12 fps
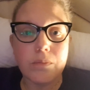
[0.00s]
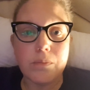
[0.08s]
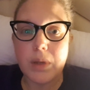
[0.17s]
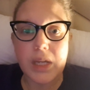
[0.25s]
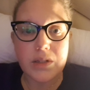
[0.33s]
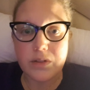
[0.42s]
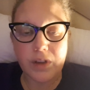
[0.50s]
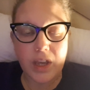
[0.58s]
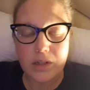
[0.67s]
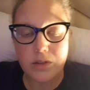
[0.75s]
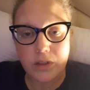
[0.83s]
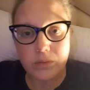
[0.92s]
because of
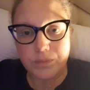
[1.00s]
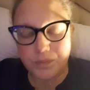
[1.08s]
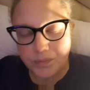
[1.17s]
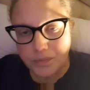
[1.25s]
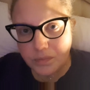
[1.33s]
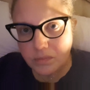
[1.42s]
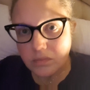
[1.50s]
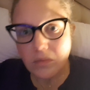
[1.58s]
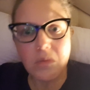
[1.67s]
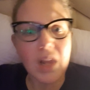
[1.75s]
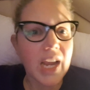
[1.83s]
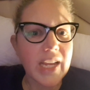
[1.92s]
cancer.
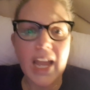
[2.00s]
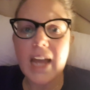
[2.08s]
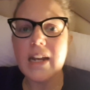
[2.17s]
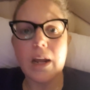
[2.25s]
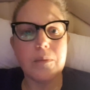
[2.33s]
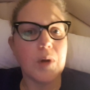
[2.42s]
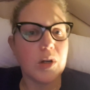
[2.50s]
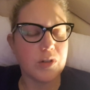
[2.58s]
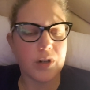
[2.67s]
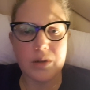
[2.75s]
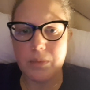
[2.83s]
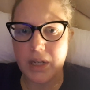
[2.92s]
Again, I'm not
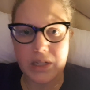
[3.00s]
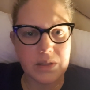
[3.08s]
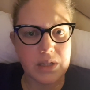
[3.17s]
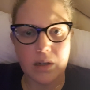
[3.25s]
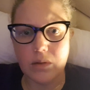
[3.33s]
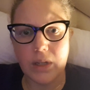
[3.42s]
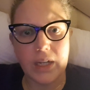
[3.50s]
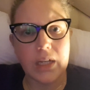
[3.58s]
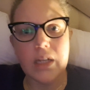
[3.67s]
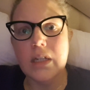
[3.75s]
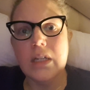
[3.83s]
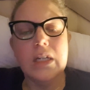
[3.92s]
trying to make it sound
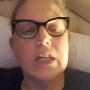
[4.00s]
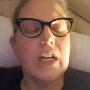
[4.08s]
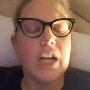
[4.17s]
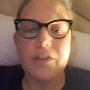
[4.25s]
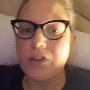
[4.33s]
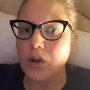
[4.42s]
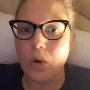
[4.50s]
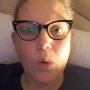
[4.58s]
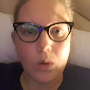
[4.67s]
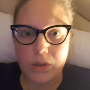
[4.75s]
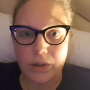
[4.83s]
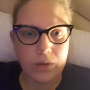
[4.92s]
like if you're
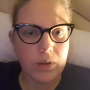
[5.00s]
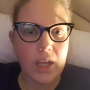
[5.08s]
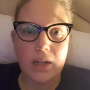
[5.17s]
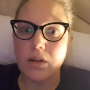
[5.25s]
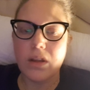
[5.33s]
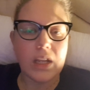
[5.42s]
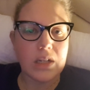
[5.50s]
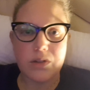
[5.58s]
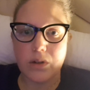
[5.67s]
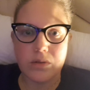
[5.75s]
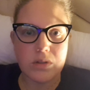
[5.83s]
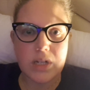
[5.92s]
older that things
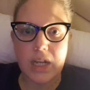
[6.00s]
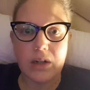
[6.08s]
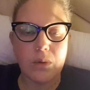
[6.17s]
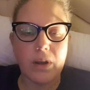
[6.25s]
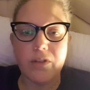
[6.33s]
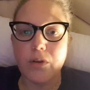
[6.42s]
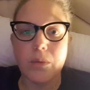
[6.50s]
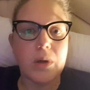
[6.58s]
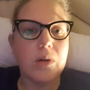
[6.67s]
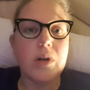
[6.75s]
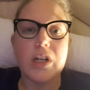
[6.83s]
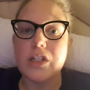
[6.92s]
aren't taken away from
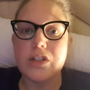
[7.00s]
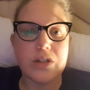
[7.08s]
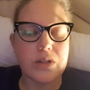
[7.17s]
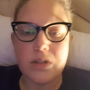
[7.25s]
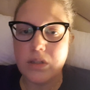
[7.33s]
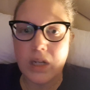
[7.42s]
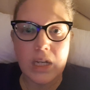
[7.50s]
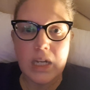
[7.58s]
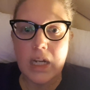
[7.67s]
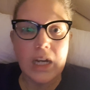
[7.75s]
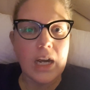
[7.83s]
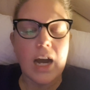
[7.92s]
you. It's just,
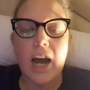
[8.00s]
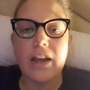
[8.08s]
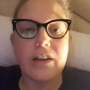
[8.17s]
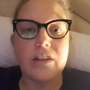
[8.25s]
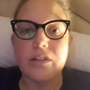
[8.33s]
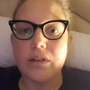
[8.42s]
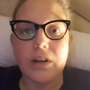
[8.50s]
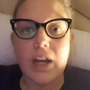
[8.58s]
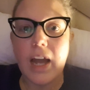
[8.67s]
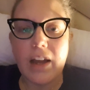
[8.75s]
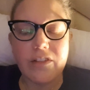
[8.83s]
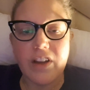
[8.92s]
I
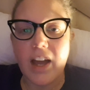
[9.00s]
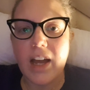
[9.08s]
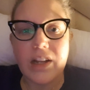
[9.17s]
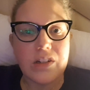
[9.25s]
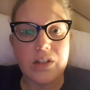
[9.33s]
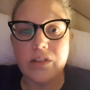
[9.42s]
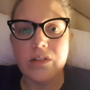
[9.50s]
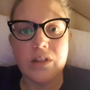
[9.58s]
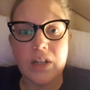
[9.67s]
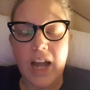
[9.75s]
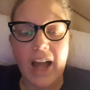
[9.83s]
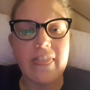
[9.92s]
have had,
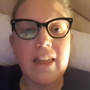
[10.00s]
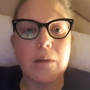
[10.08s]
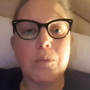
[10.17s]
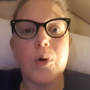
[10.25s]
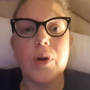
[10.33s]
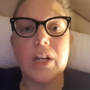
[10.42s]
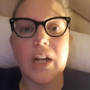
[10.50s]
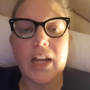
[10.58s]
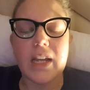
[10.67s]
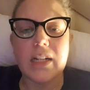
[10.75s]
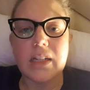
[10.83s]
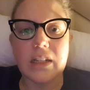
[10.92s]
at that point, I
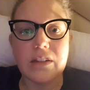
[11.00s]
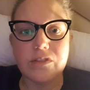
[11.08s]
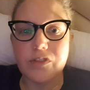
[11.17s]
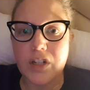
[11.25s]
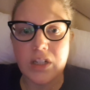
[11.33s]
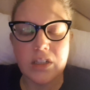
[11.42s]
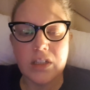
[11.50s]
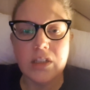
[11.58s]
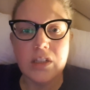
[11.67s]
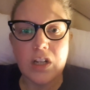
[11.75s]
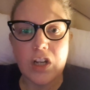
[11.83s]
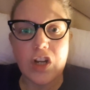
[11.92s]
had lived
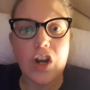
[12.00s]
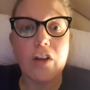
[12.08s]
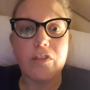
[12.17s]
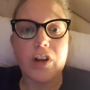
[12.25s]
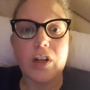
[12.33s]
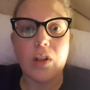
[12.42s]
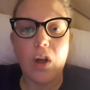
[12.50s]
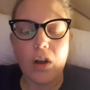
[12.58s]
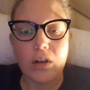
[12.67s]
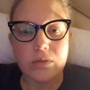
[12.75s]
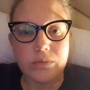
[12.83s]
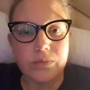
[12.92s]
not very
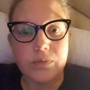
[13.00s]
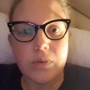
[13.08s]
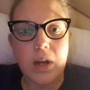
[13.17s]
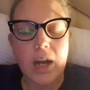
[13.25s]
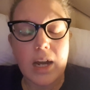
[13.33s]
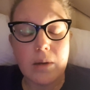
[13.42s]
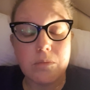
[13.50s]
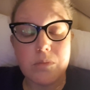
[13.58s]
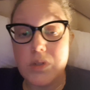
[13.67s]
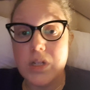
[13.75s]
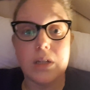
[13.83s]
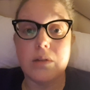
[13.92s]
long
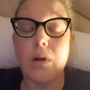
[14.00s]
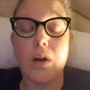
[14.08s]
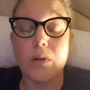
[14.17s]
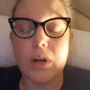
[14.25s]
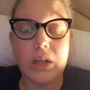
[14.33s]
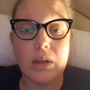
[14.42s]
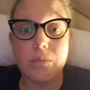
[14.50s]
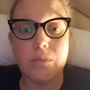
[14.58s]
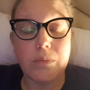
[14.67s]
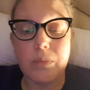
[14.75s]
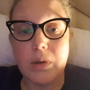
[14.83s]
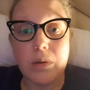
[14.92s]
to already
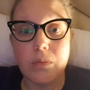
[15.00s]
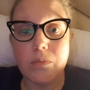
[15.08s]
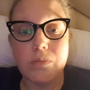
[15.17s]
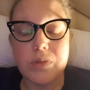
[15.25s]
be